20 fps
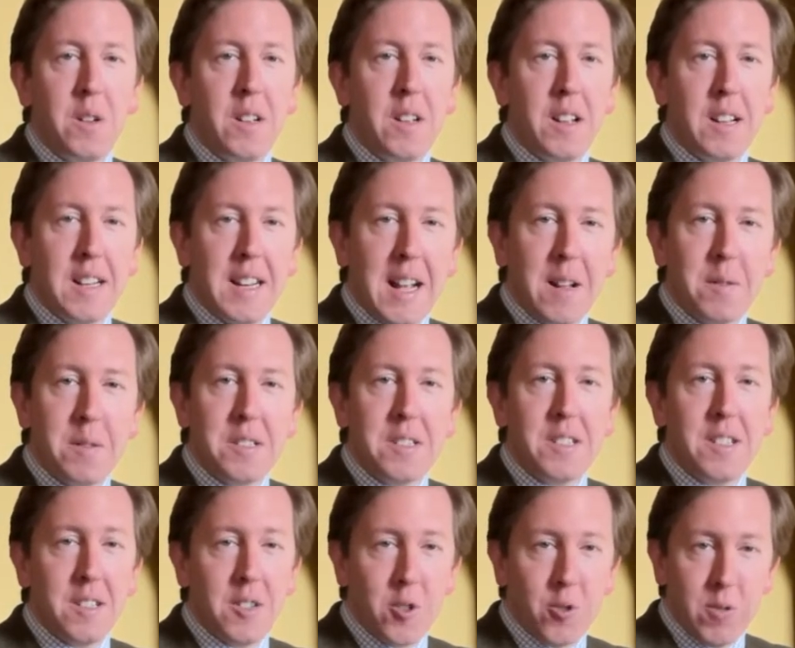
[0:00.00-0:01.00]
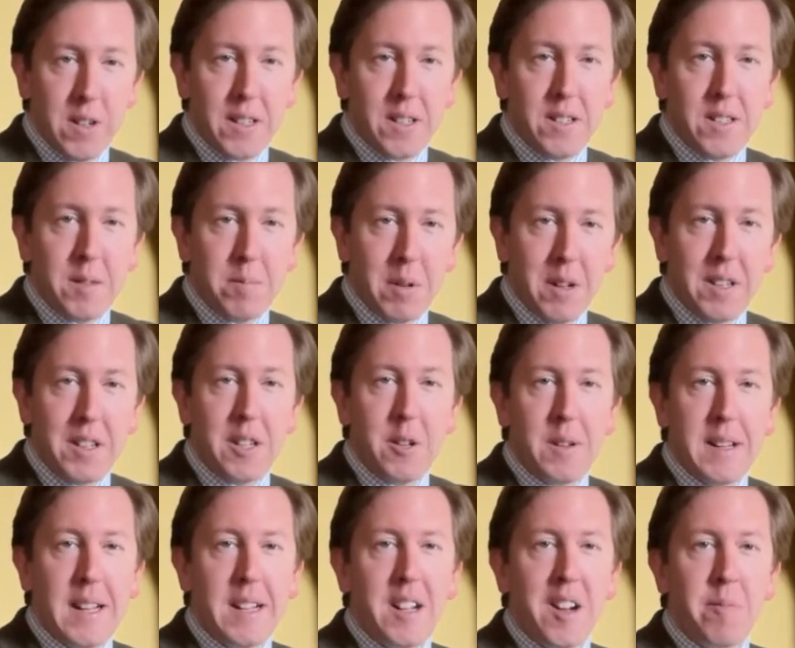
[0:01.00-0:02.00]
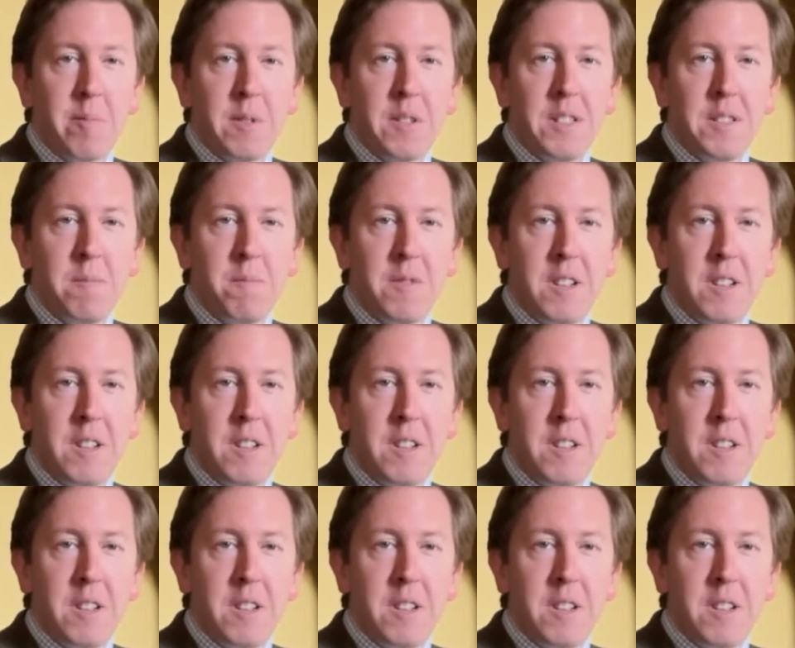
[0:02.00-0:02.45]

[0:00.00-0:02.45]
announced and triggered by the UK government.